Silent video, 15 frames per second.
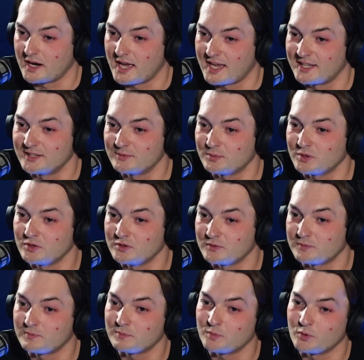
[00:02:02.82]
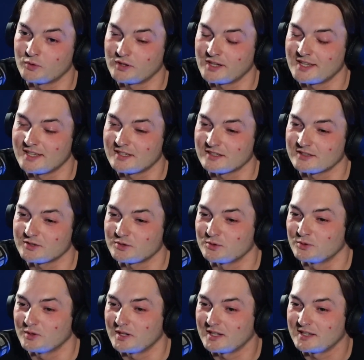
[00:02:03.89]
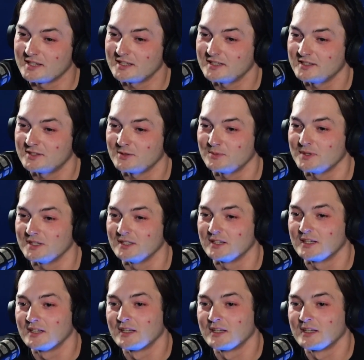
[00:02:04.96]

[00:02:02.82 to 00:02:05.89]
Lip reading: and Bond both like her, so it needed to be...